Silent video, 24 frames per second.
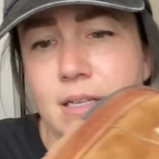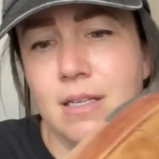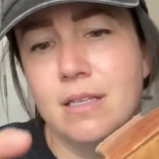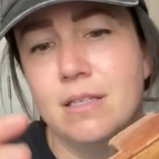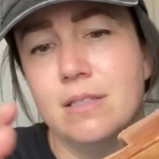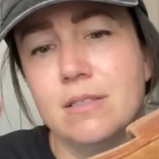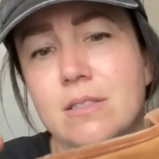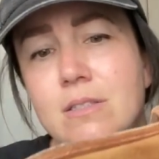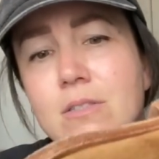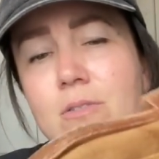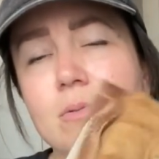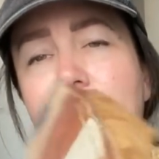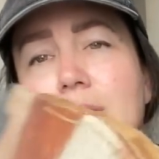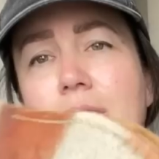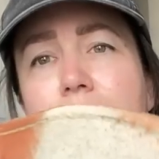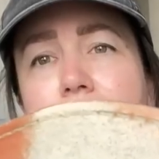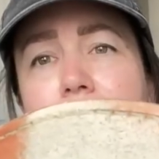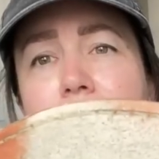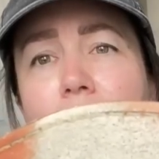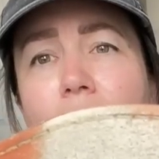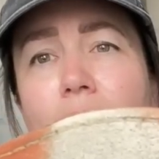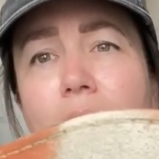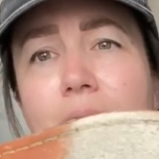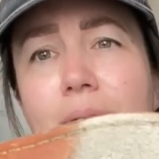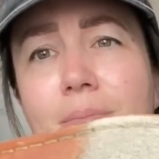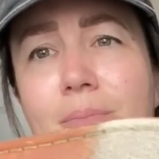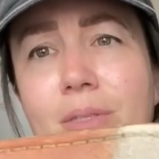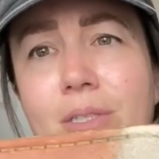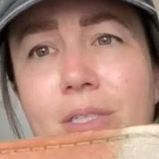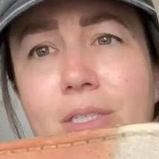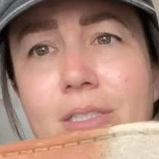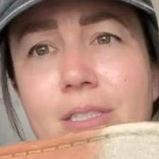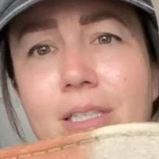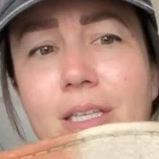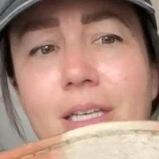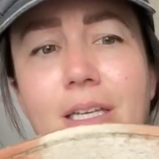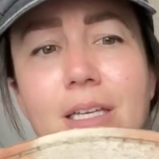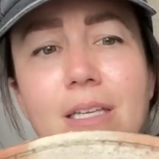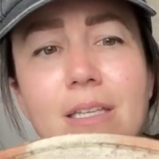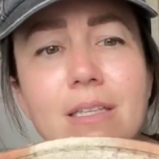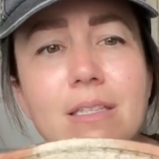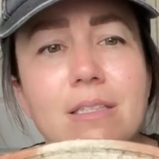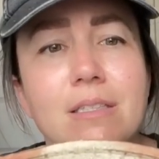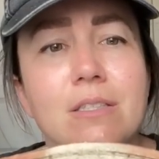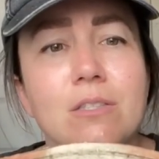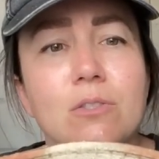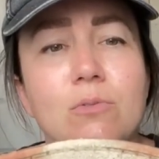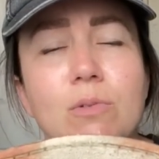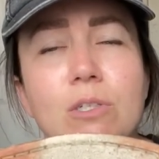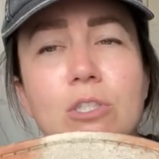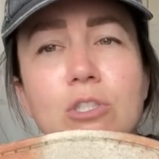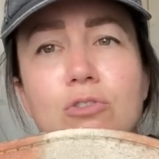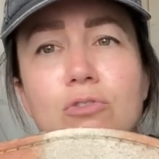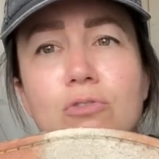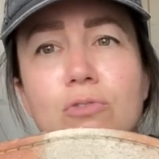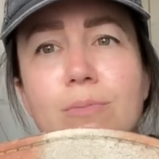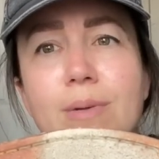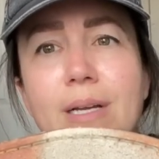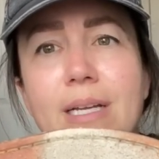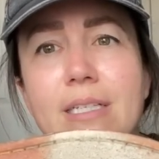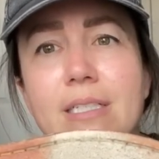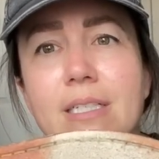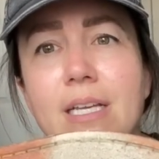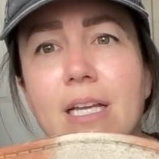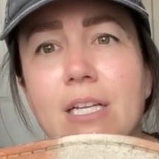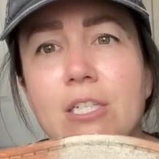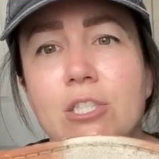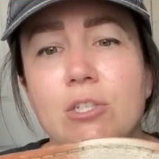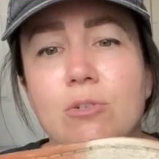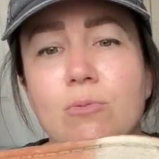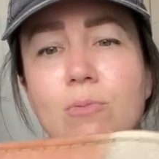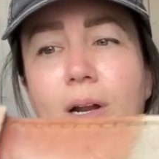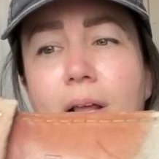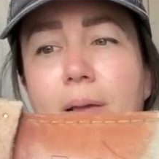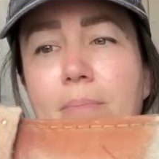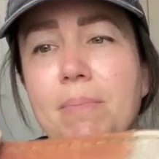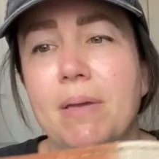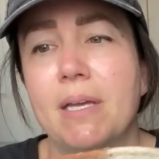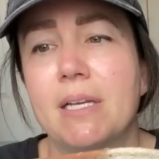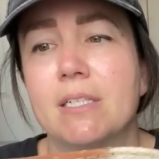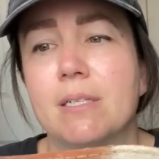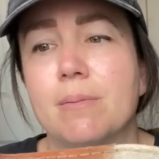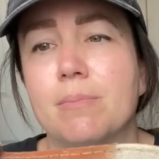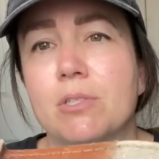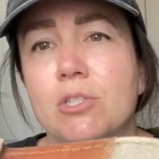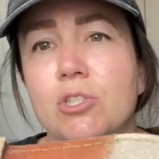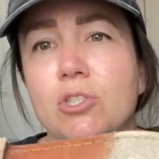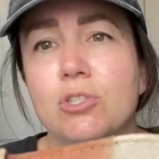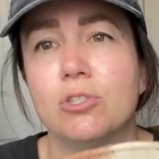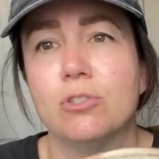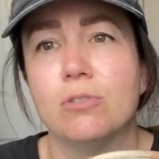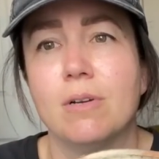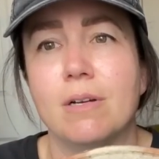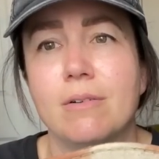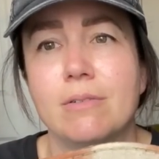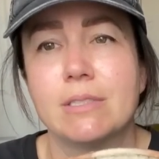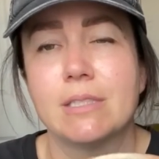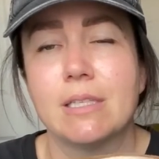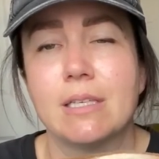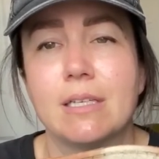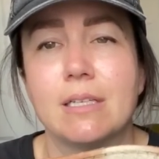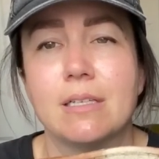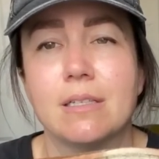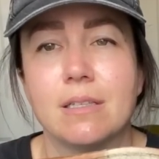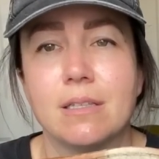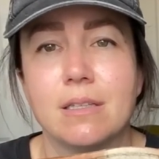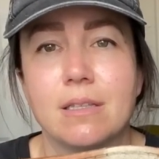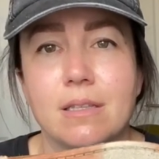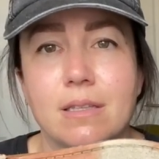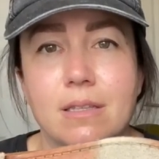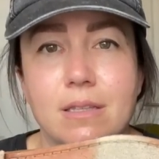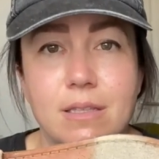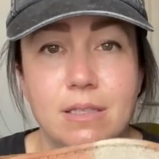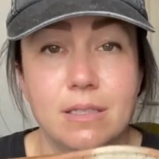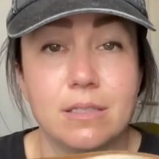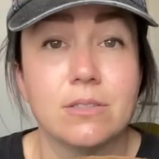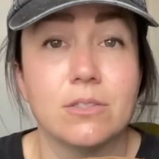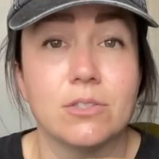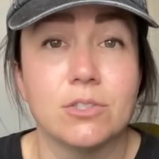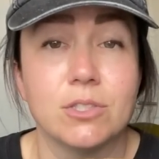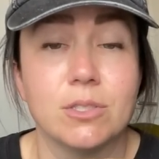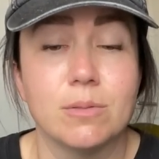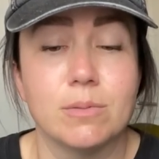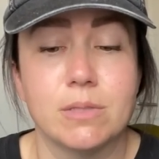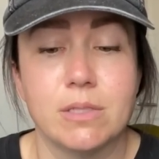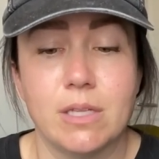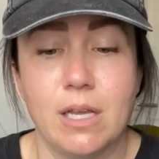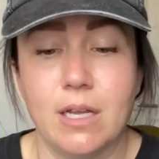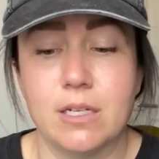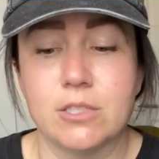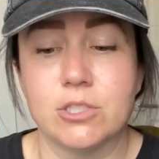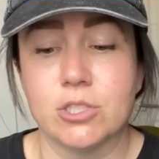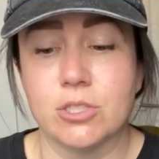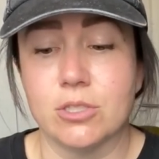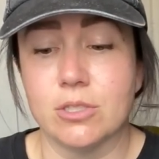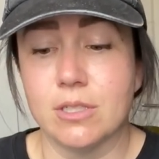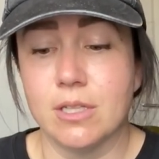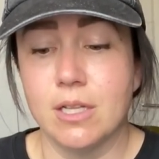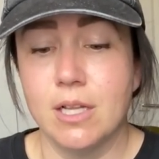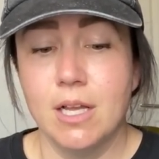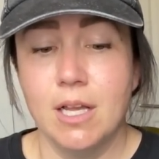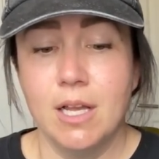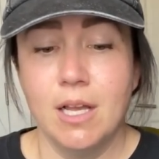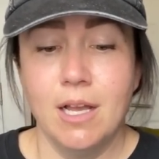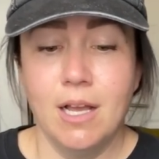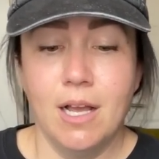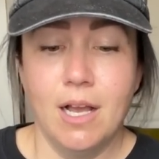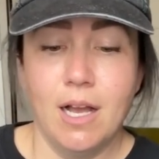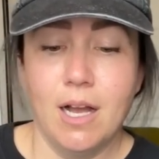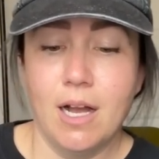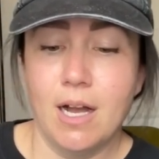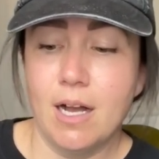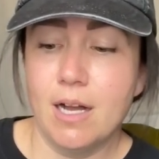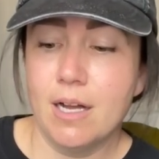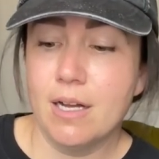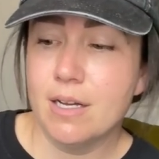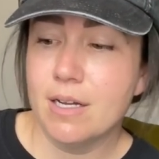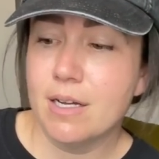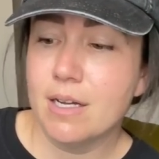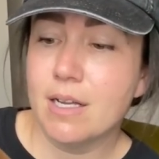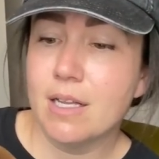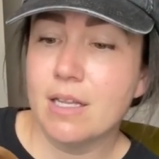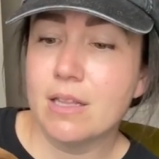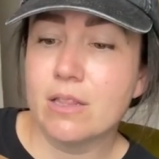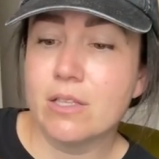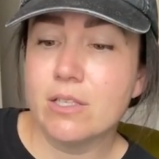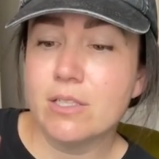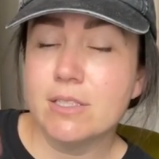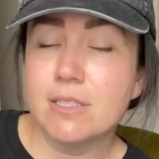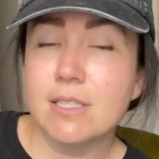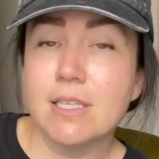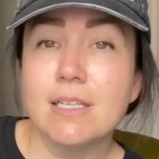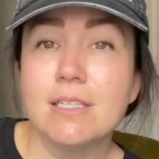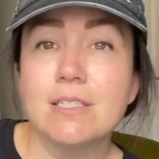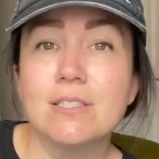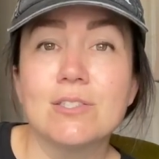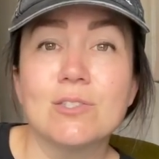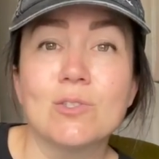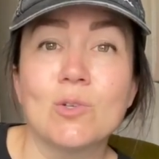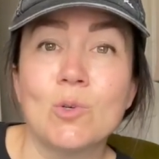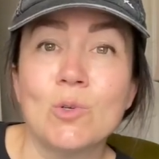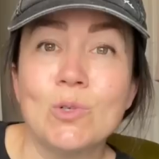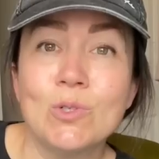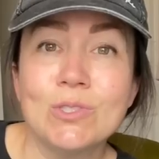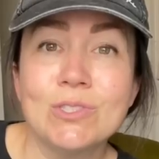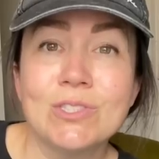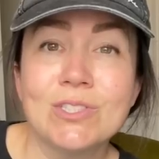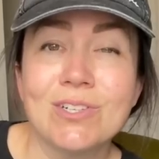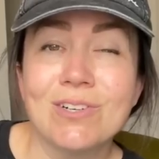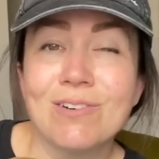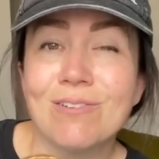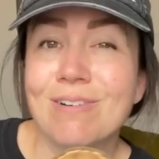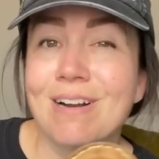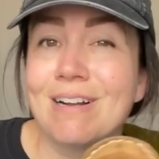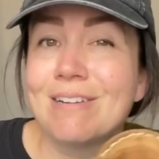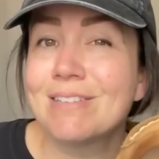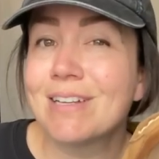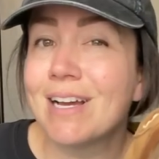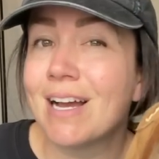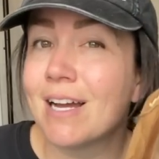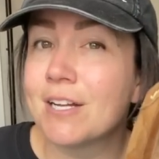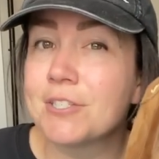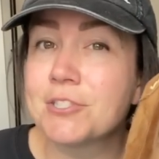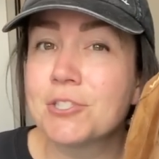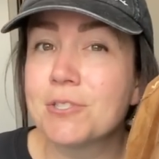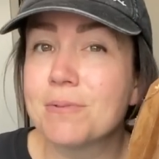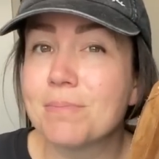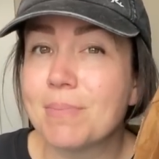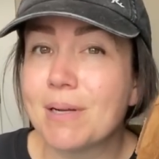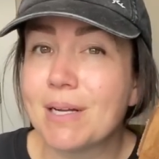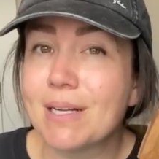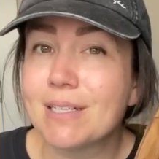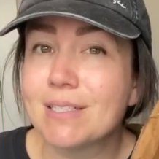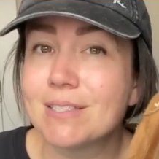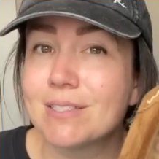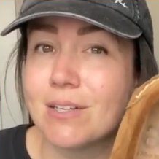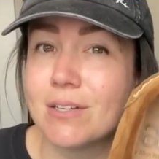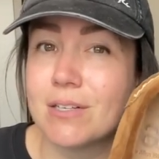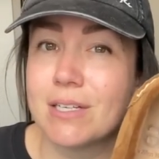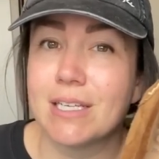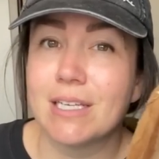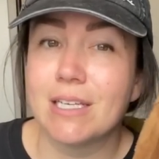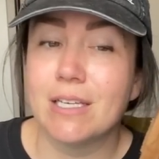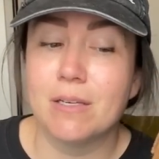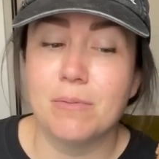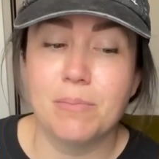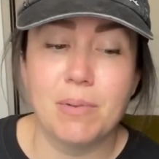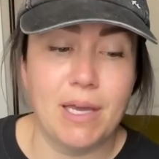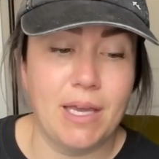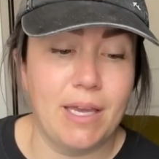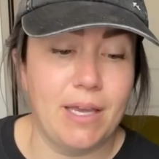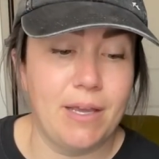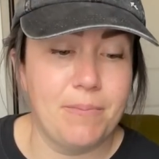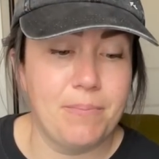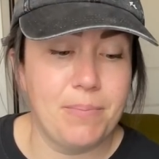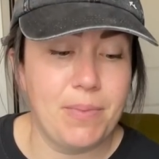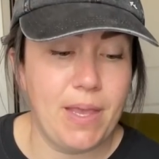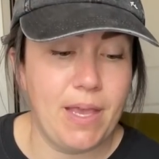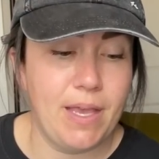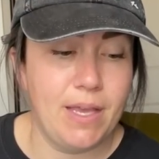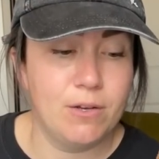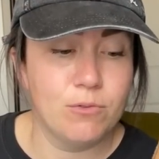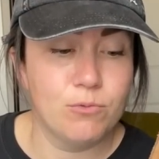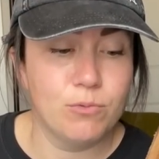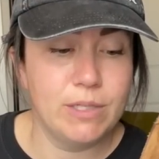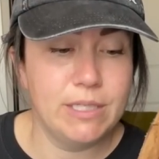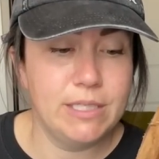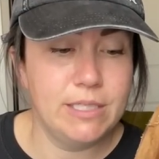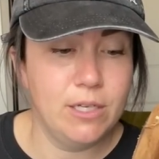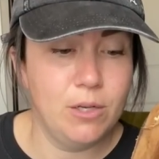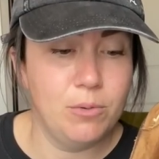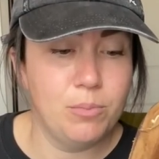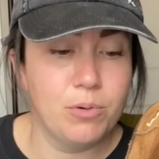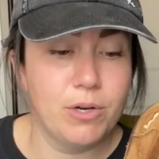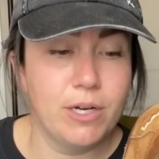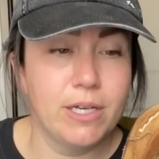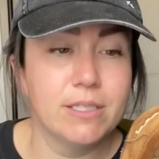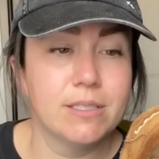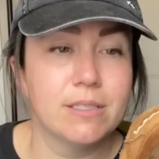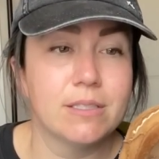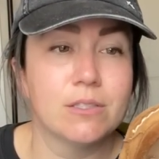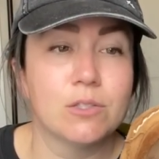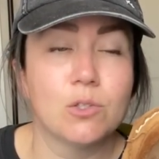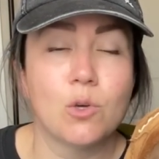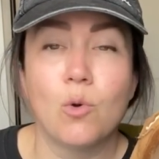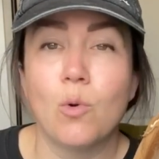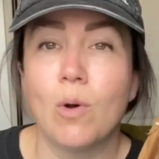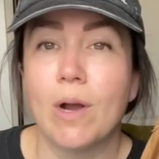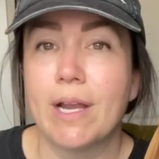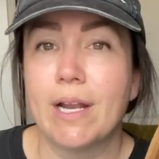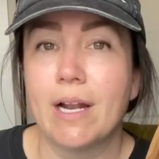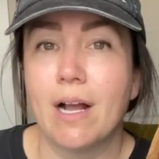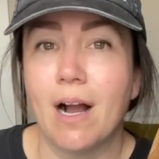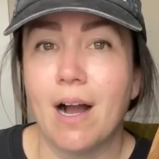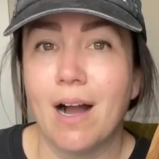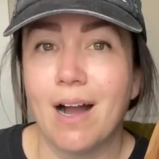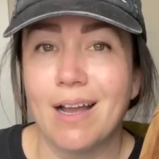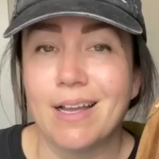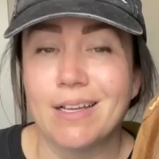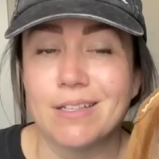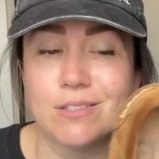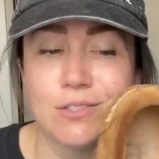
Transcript: This is what the bottom looks like. This is what drew my attention when I picked up the shoe. I was like, these are substantial. It looks like solds are around $100 on eBay and retail price is quite high.